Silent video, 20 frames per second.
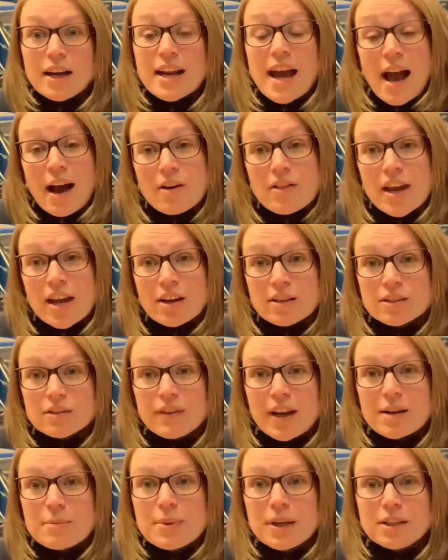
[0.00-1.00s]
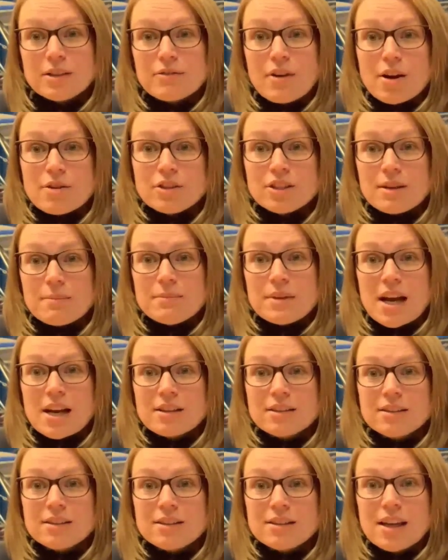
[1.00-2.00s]
and how they are developing their own
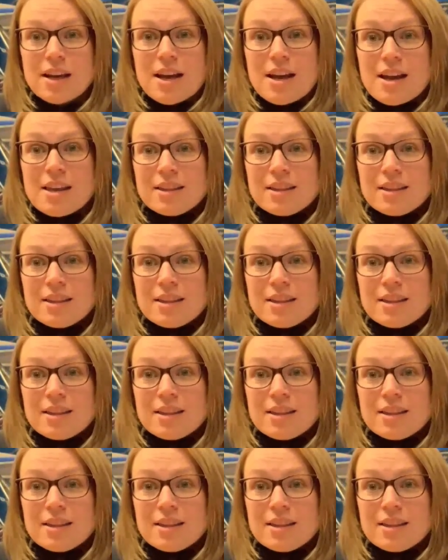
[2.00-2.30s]
gymnasts.